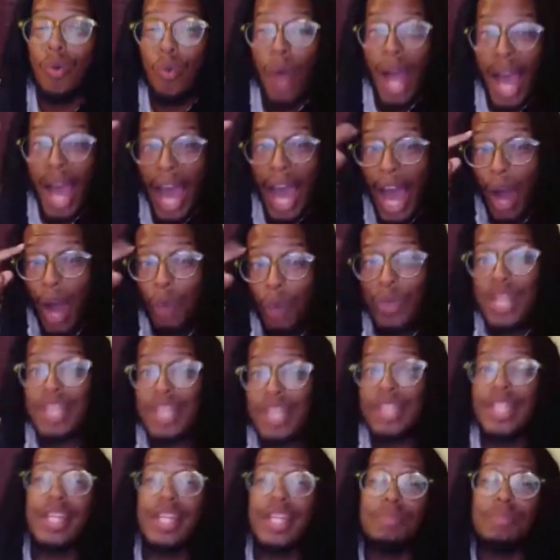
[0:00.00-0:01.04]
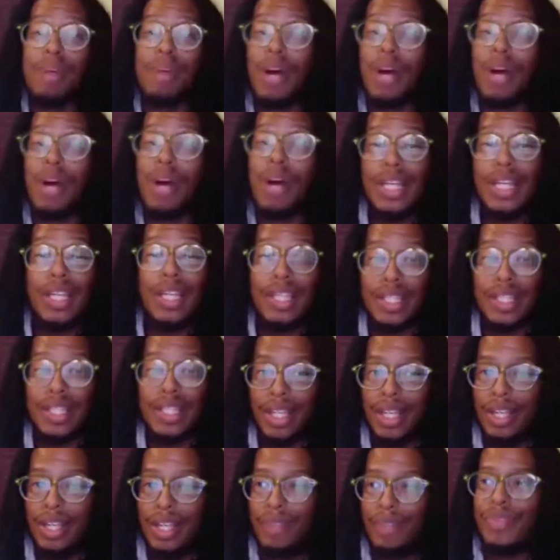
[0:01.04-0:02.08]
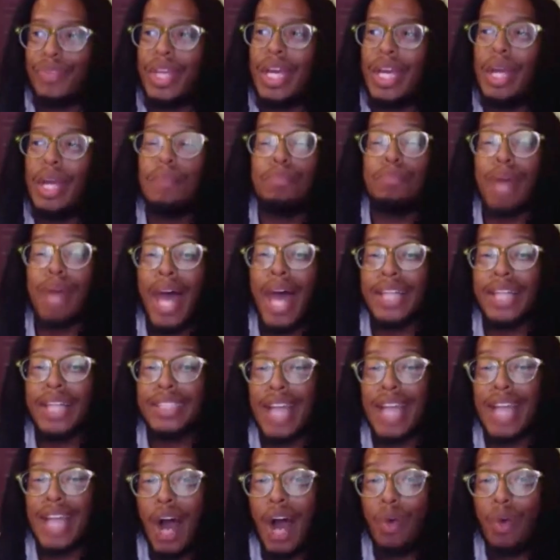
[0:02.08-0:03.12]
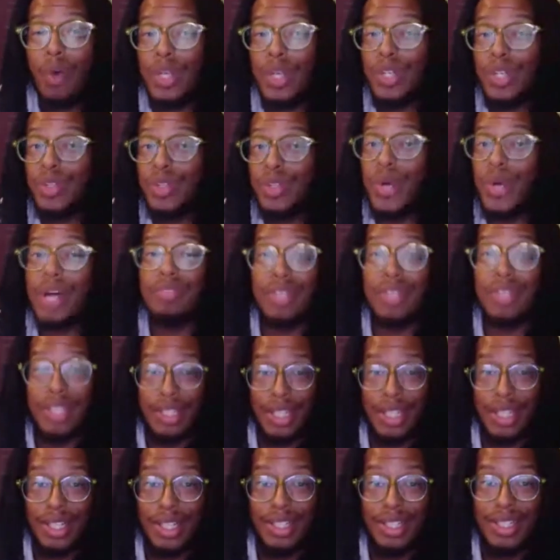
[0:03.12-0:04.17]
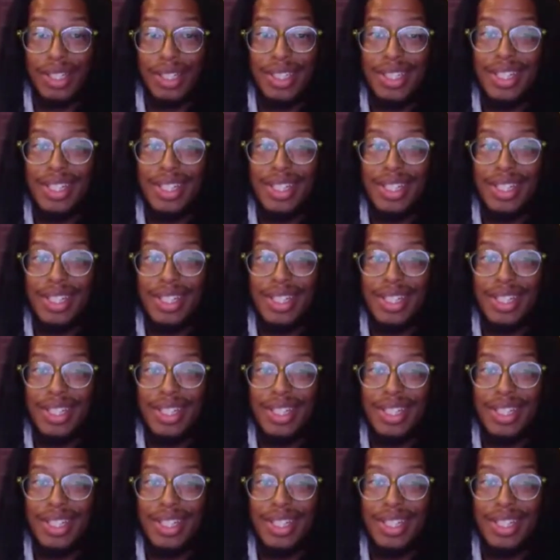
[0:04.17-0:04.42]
How we think about anything impacts how we do everything.